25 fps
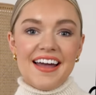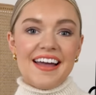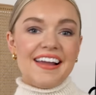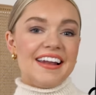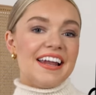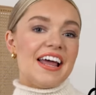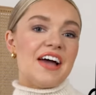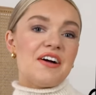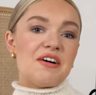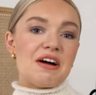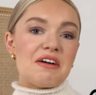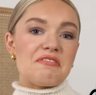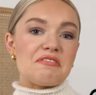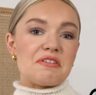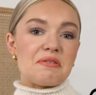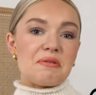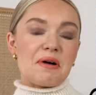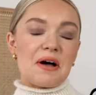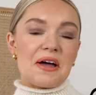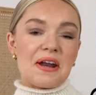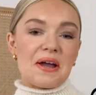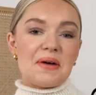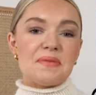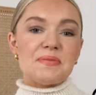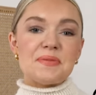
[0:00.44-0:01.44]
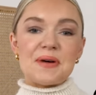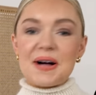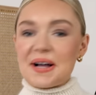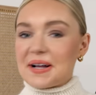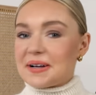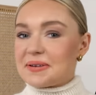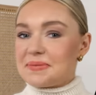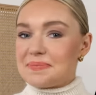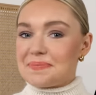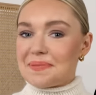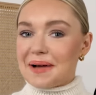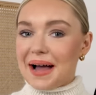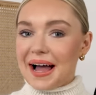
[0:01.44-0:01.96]
Hello everyone and
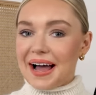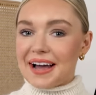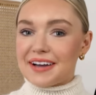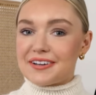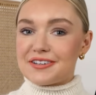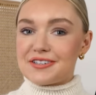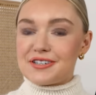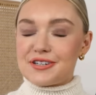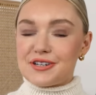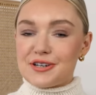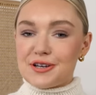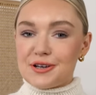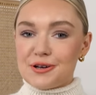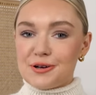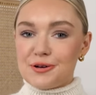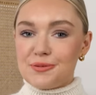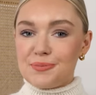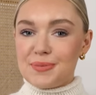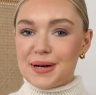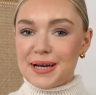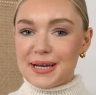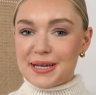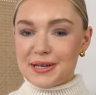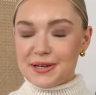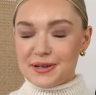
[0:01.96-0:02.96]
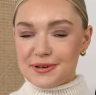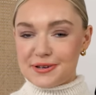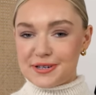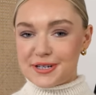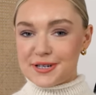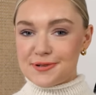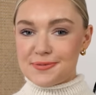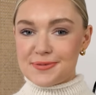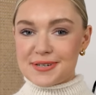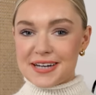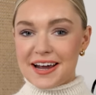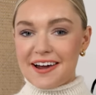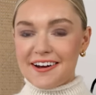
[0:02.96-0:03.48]
welcome back to my
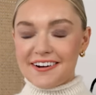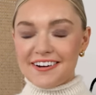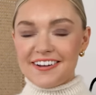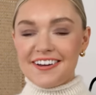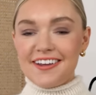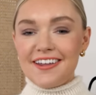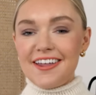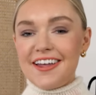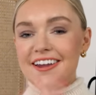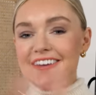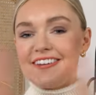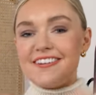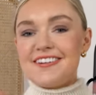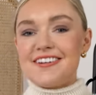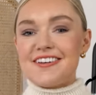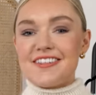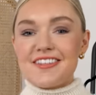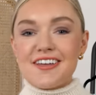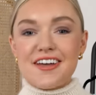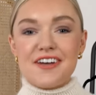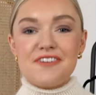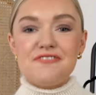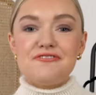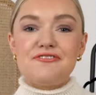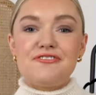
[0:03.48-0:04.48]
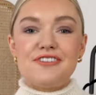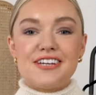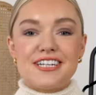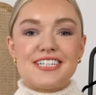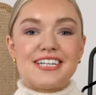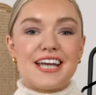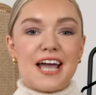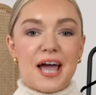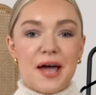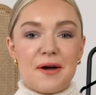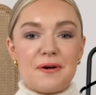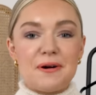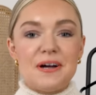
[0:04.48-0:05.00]
YouTube channel. Another
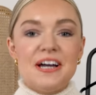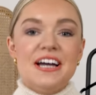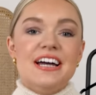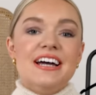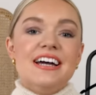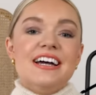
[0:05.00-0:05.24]
video.